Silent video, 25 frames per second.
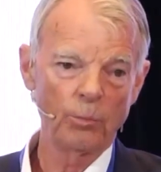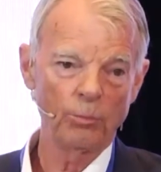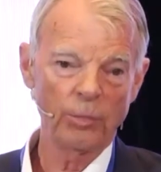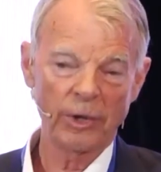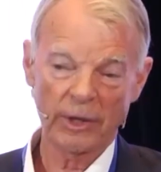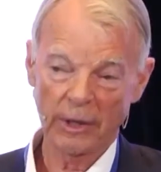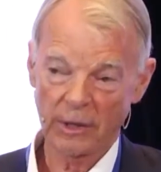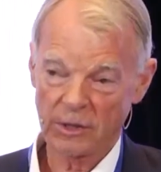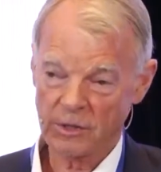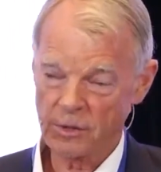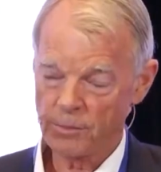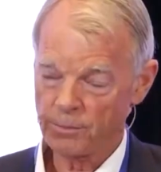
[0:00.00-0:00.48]

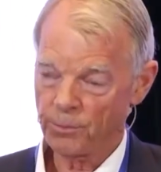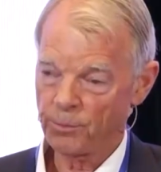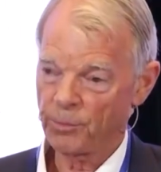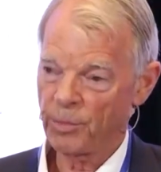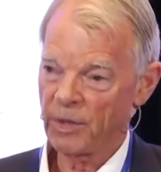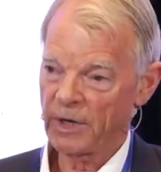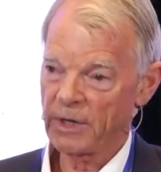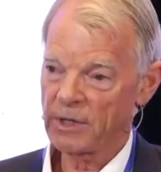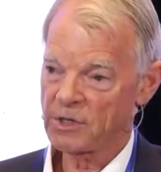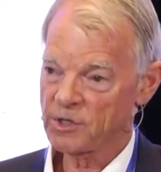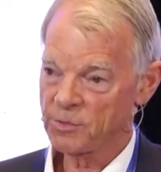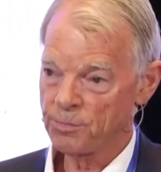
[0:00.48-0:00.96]
But
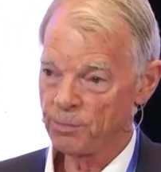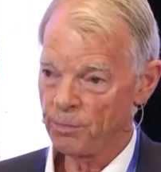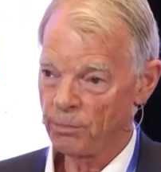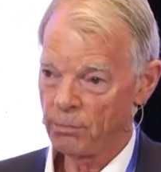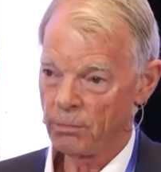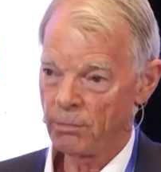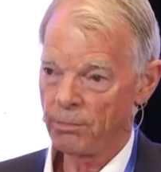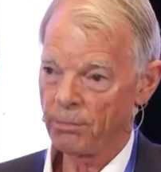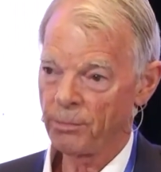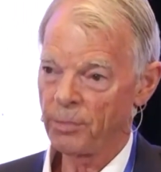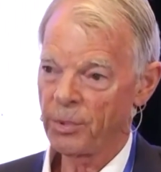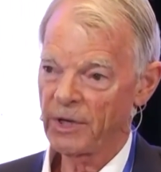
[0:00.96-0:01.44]

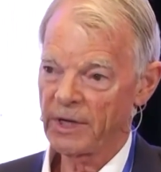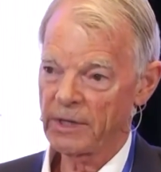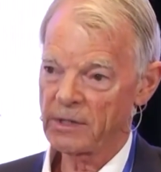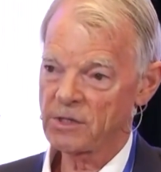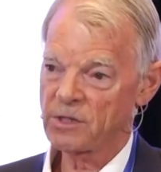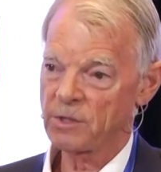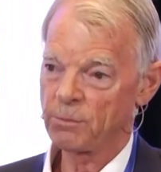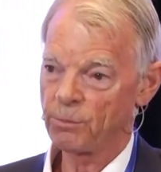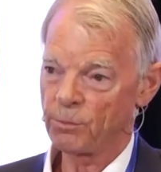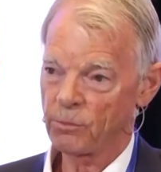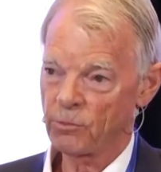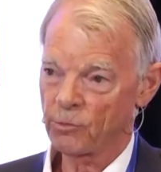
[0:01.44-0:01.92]

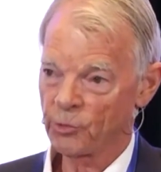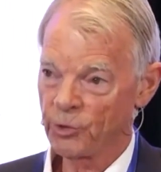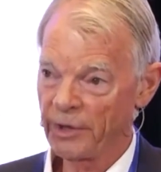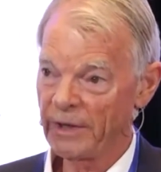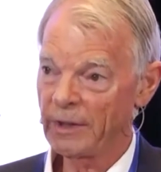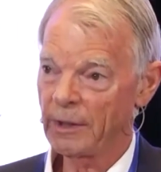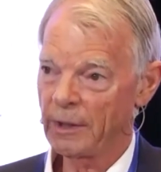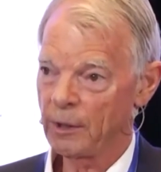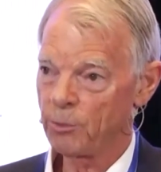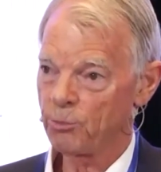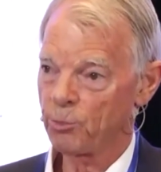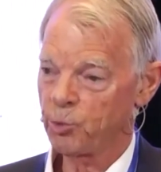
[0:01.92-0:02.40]
its
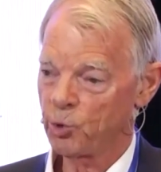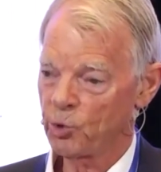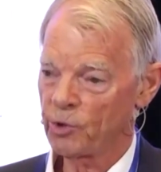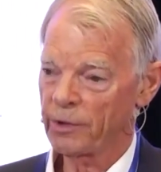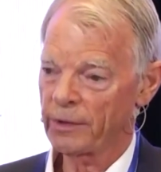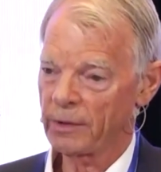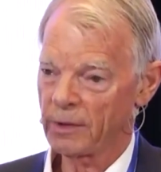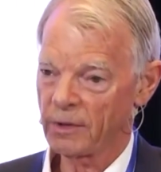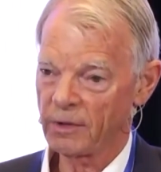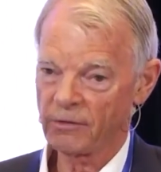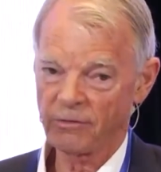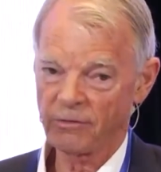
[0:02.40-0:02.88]
really important